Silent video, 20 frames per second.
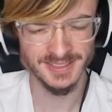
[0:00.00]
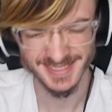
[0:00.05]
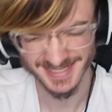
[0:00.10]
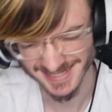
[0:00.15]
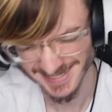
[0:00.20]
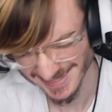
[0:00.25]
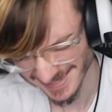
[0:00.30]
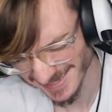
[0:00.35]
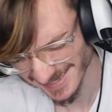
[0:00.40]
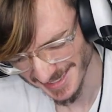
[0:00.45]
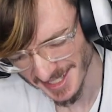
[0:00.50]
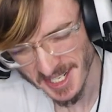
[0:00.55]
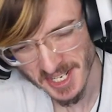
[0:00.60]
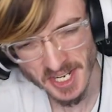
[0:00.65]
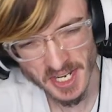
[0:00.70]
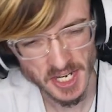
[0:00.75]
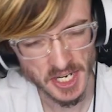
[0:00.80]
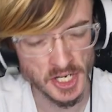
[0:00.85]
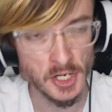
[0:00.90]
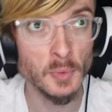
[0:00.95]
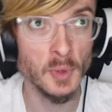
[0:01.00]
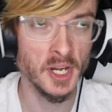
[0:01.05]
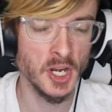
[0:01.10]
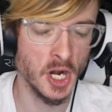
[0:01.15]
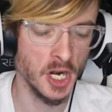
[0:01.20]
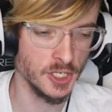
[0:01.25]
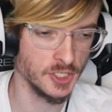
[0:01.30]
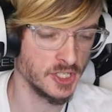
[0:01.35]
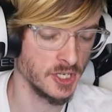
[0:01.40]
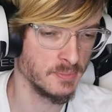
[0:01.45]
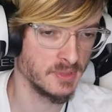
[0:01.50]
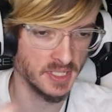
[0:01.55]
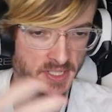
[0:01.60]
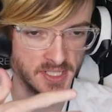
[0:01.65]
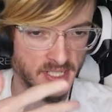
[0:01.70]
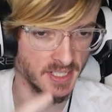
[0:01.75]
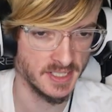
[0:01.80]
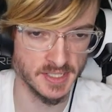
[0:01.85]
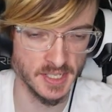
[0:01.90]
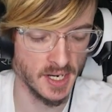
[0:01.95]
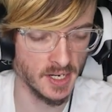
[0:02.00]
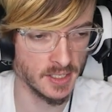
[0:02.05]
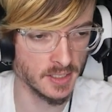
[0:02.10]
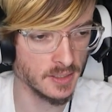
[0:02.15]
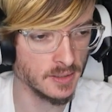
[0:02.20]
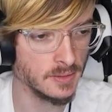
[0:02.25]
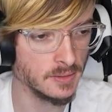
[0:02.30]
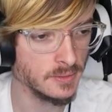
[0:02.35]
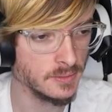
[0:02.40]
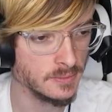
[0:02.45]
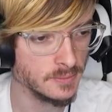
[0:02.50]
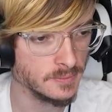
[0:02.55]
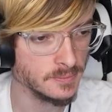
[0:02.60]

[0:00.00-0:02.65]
so loud aliens here we are jumping here